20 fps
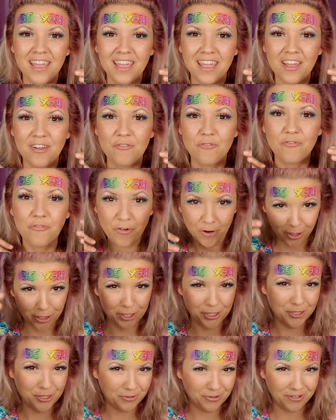
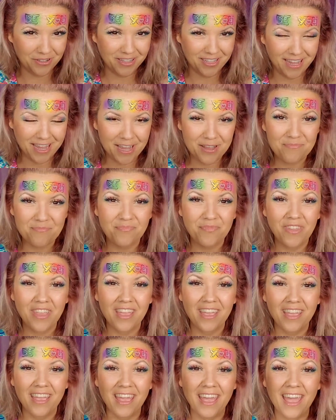virtually.
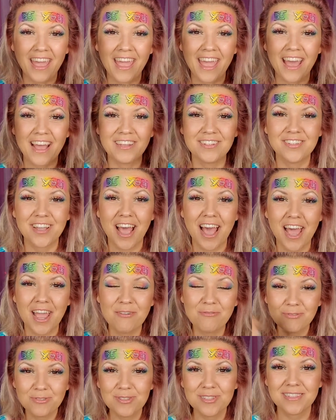And I
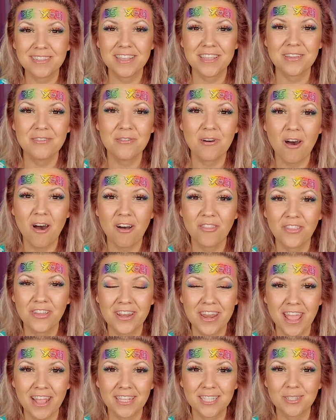will see you on the
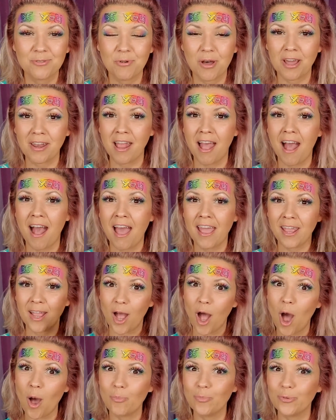next one. I
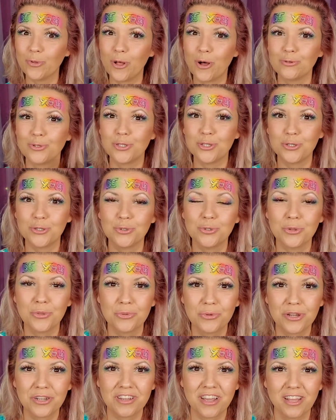upload 2 to
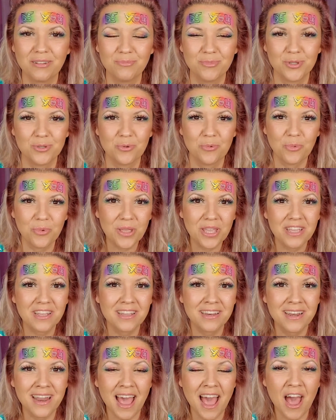3 times a week
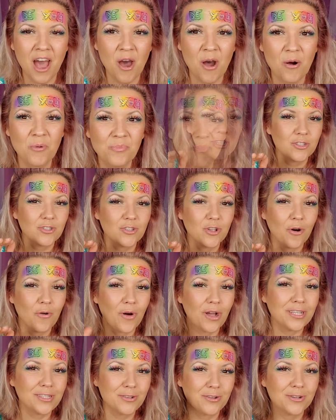now. So
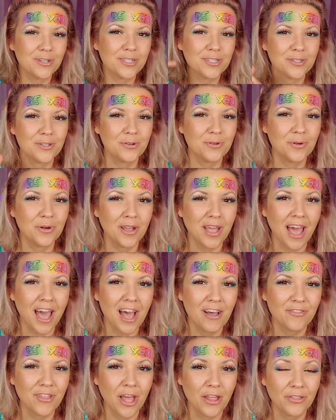as long as you
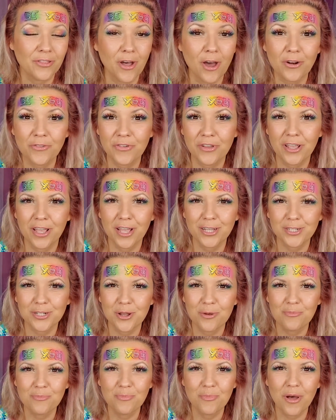have that
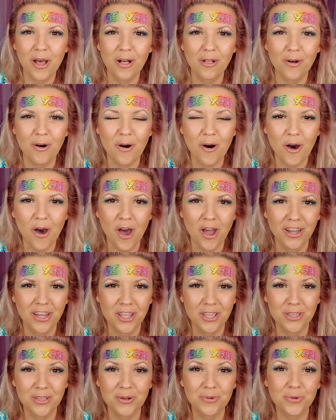notification bell on,
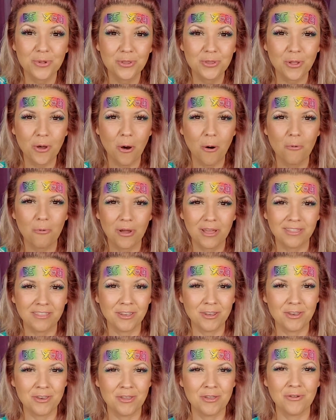you will know when the
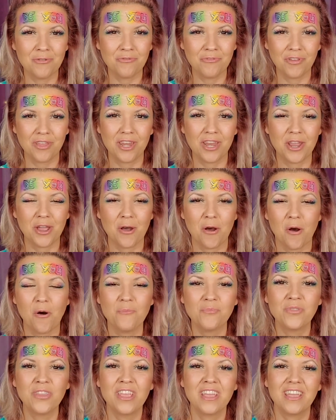new video
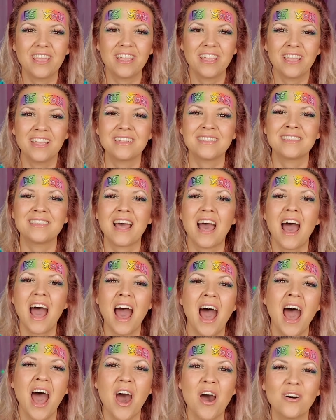is
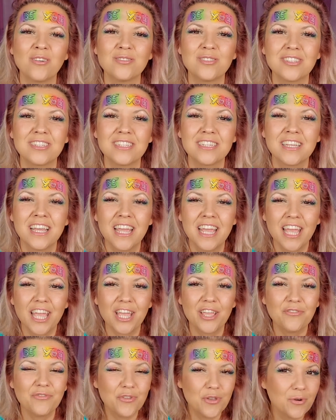out.
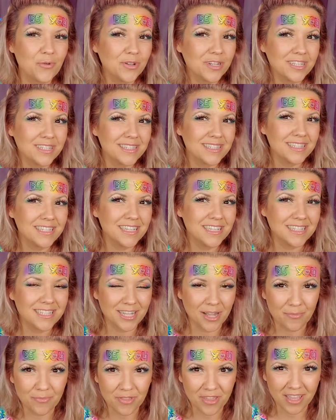If you want to see
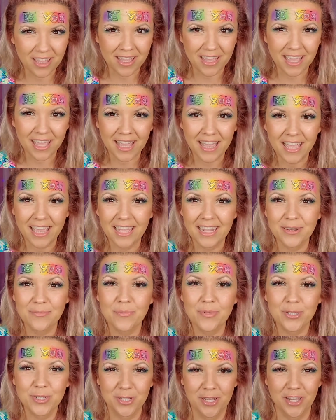something in
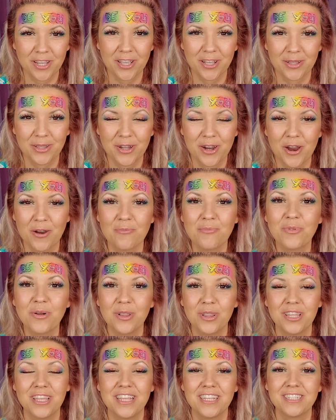particular,
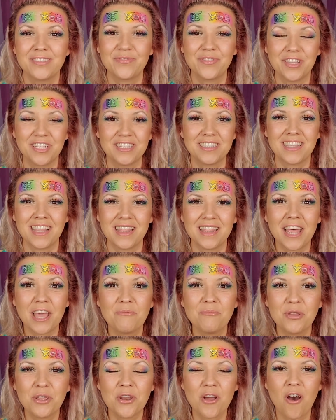please let
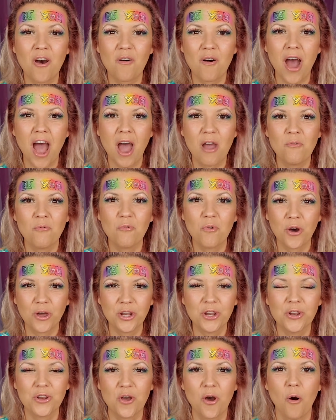me know. I want
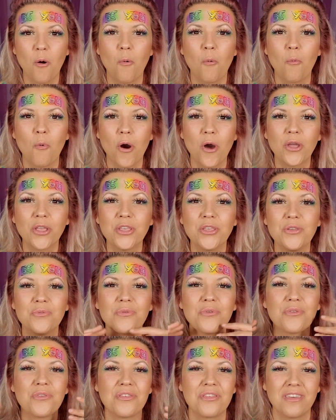to know what you
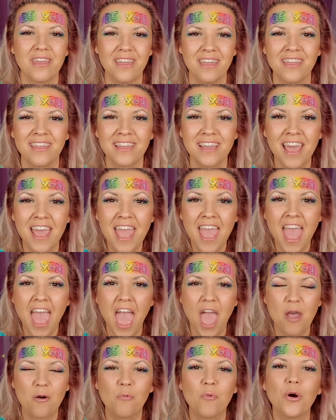think
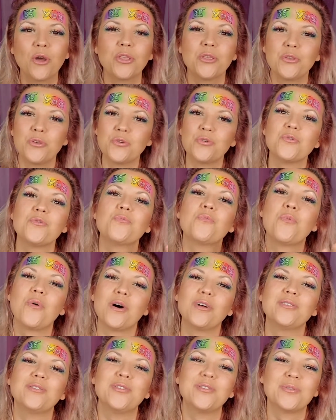and what you
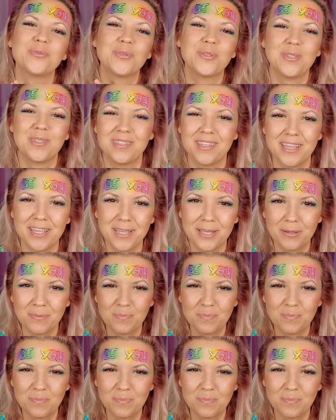want to see.